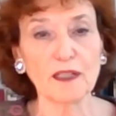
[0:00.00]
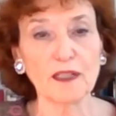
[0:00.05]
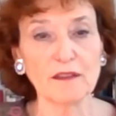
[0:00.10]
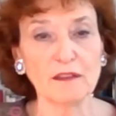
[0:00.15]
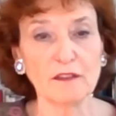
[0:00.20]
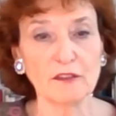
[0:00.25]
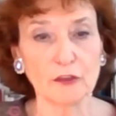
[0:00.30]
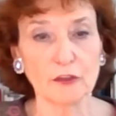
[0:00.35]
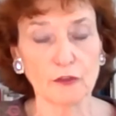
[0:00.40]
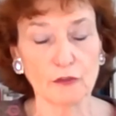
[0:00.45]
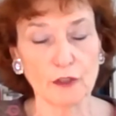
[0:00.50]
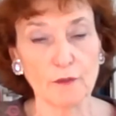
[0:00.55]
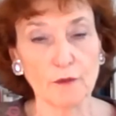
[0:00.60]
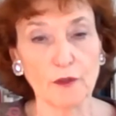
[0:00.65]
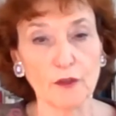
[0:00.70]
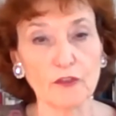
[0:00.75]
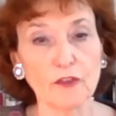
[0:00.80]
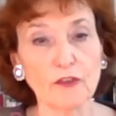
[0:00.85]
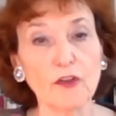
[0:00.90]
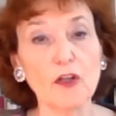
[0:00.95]
by these
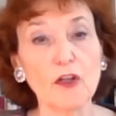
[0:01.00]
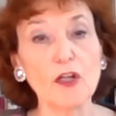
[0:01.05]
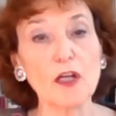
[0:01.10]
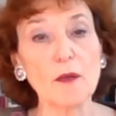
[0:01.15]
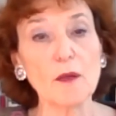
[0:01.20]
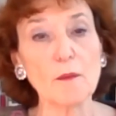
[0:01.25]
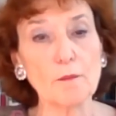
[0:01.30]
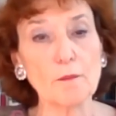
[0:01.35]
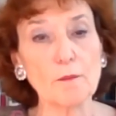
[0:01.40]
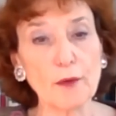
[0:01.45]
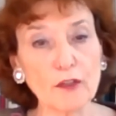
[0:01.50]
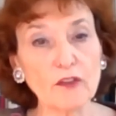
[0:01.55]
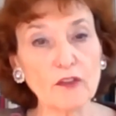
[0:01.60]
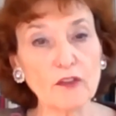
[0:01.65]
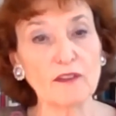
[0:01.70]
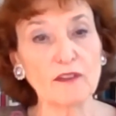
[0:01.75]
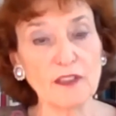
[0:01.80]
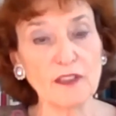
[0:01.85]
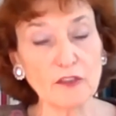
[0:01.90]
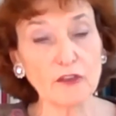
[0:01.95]
agreements. But
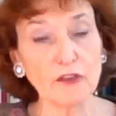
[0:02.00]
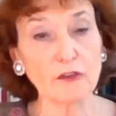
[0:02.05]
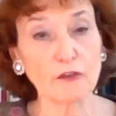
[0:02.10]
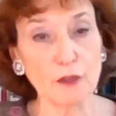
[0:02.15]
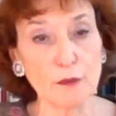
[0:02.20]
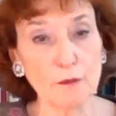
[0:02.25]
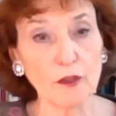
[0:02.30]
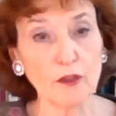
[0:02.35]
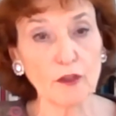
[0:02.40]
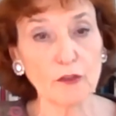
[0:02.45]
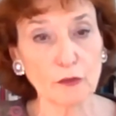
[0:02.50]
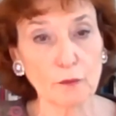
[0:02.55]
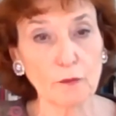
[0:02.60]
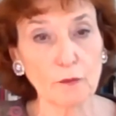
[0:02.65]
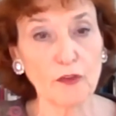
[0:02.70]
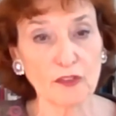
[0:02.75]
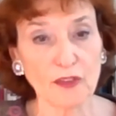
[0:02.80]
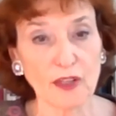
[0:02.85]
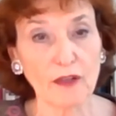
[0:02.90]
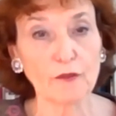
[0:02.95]
these agreements
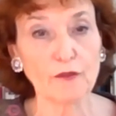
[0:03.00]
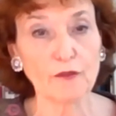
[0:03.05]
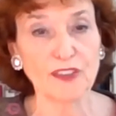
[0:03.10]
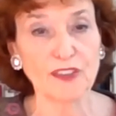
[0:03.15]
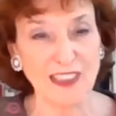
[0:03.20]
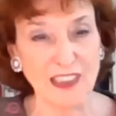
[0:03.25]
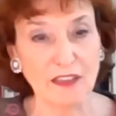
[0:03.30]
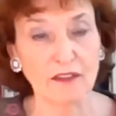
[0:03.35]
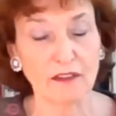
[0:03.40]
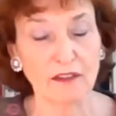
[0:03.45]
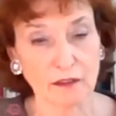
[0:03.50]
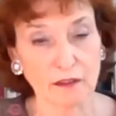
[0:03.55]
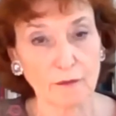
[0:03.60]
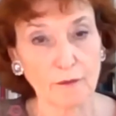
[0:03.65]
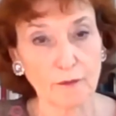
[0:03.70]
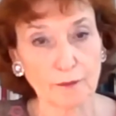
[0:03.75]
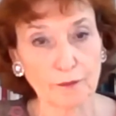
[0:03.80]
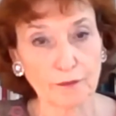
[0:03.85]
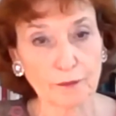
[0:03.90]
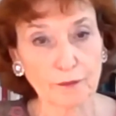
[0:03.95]
must have teeth.
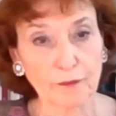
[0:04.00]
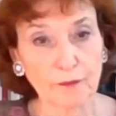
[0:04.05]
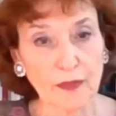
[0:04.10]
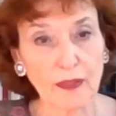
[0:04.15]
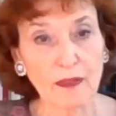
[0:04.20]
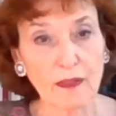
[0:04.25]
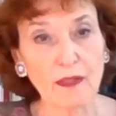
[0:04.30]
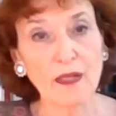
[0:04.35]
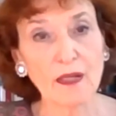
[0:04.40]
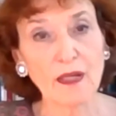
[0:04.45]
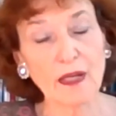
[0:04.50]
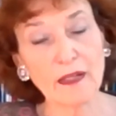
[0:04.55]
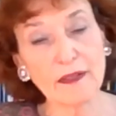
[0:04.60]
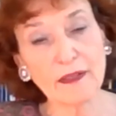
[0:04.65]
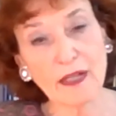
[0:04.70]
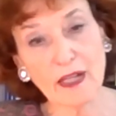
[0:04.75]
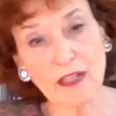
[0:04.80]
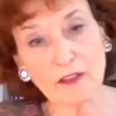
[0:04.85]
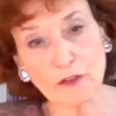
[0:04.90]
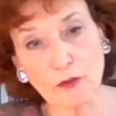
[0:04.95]

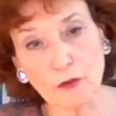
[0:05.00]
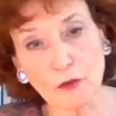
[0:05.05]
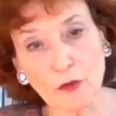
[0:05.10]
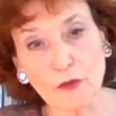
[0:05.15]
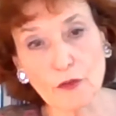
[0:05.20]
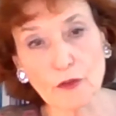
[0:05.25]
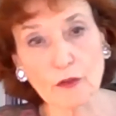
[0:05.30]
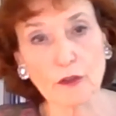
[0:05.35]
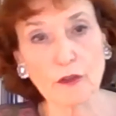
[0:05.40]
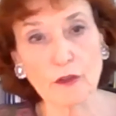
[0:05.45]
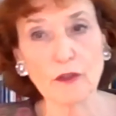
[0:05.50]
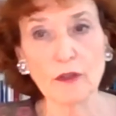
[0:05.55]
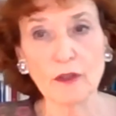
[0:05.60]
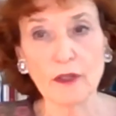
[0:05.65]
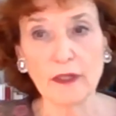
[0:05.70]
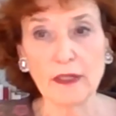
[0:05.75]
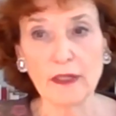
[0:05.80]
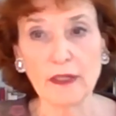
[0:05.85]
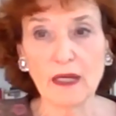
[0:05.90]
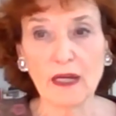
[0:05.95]
And as a lawyer,
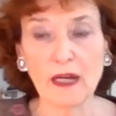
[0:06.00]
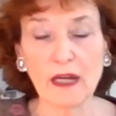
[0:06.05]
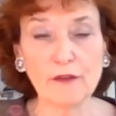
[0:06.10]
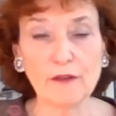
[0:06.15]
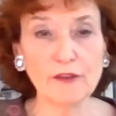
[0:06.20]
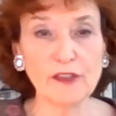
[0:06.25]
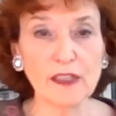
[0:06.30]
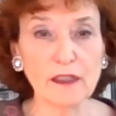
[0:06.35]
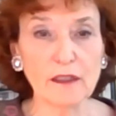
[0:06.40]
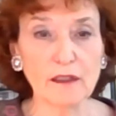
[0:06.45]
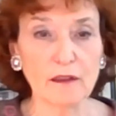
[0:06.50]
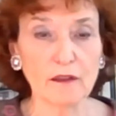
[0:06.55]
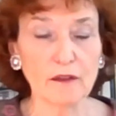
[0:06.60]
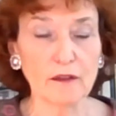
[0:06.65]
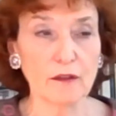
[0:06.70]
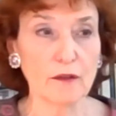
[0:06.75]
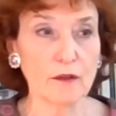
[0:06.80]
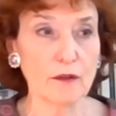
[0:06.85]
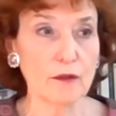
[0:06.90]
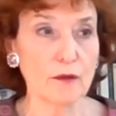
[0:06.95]
having
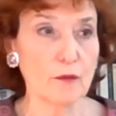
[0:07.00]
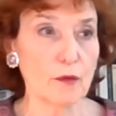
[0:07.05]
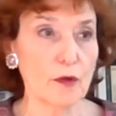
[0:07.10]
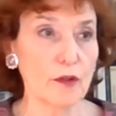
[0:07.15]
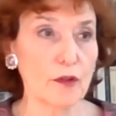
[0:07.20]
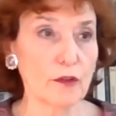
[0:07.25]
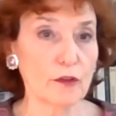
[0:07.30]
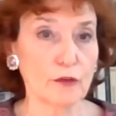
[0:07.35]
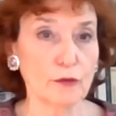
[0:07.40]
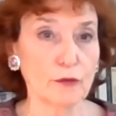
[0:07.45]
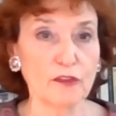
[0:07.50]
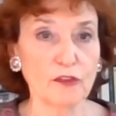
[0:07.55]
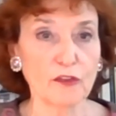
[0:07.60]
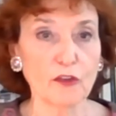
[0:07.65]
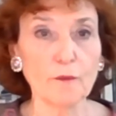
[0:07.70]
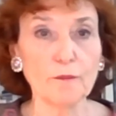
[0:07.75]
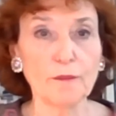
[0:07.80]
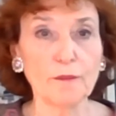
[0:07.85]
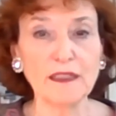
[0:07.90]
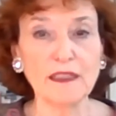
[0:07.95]
worked with
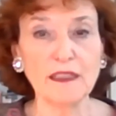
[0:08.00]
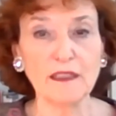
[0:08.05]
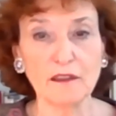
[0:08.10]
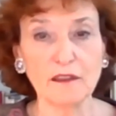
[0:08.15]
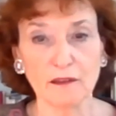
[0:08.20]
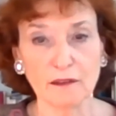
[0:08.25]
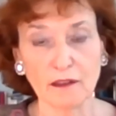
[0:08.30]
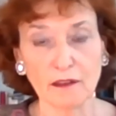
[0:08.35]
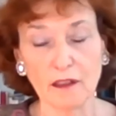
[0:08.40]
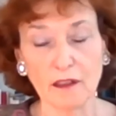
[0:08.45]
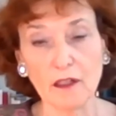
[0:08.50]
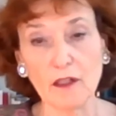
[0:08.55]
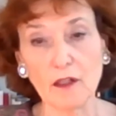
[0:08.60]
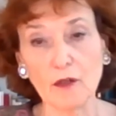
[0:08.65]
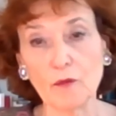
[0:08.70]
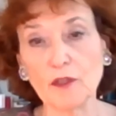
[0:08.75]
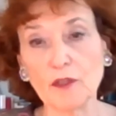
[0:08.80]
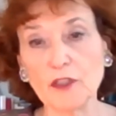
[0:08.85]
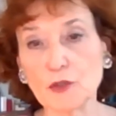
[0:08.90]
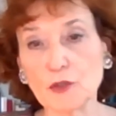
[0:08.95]
companies
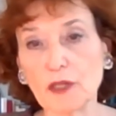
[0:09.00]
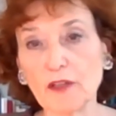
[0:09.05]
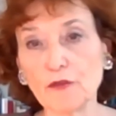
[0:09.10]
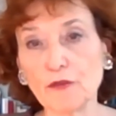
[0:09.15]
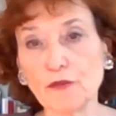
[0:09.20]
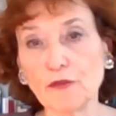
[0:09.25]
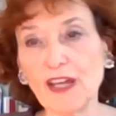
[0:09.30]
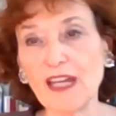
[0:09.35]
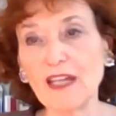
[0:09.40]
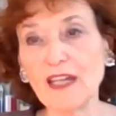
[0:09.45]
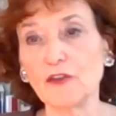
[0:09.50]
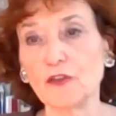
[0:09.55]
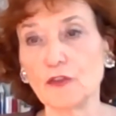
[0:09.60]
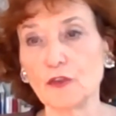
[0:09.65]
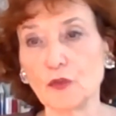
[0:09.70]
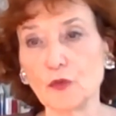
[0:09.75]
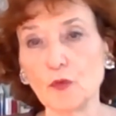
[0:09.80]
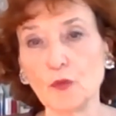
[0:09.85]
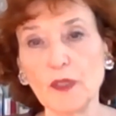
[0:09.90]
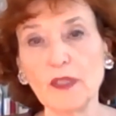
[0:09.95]
which were
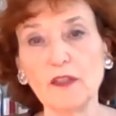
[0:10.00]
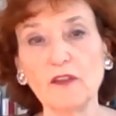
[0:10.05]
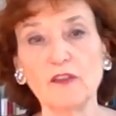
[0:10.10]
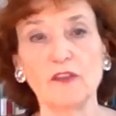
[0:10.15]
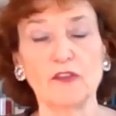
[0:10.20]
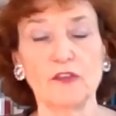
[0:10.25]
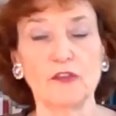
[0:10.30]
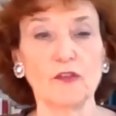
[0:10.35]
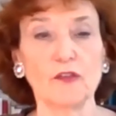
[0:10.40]
faced with